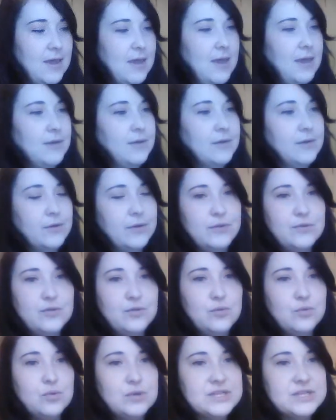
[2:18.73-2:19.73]
You're going
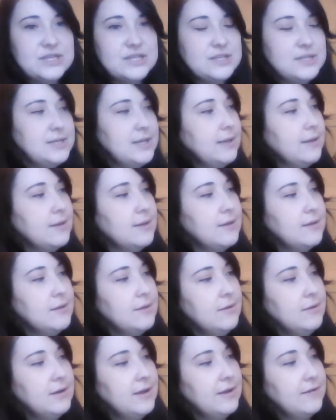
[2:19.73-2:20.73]
to stick
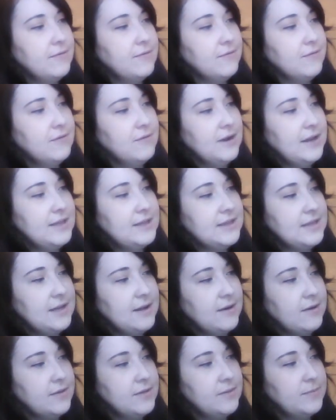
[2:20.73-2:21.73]
your knife right
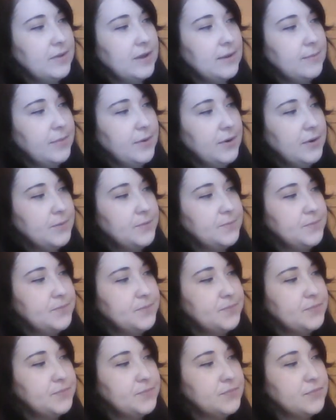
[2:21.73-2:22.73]
there on the paper.
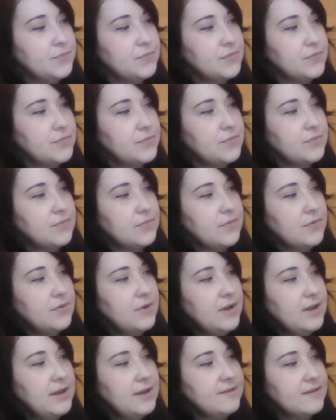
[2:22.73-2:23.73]

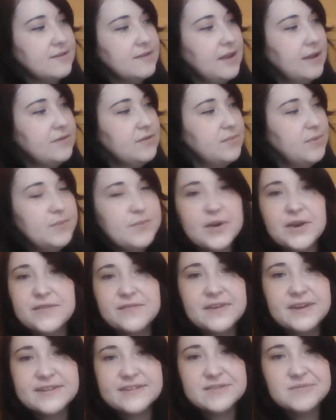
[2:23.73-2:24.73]
Right? It doesn't have to be
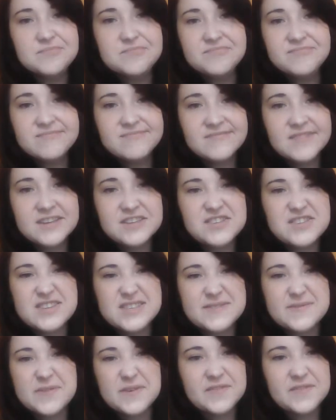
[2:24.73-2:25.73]
perfect. It's
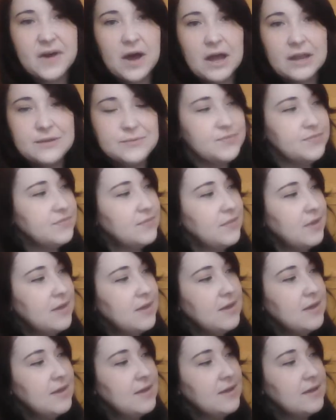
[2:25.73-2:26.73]
just for fun.
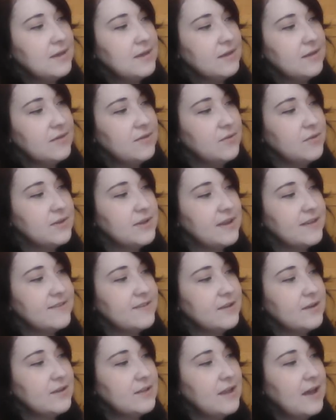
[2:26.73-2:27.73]
Do a nice
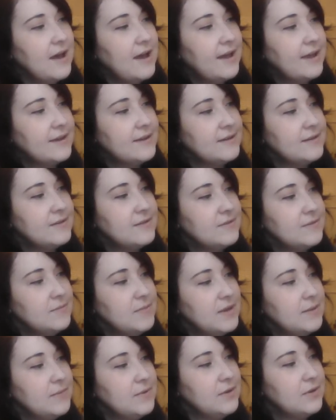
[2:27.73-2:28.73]
little line.
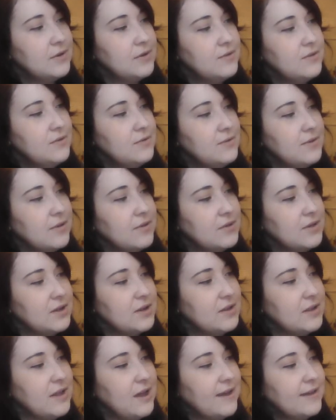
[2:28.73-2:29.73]
Maybe you're going to do another
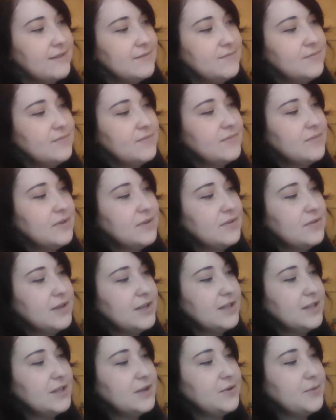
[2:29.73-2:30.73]
little line. Do
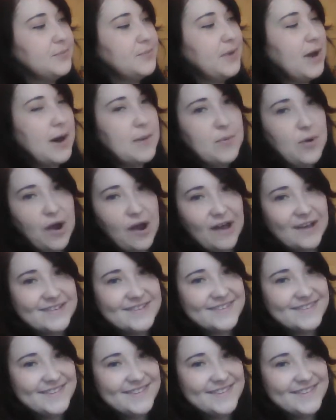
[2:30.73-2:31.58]
a little Bob Ross.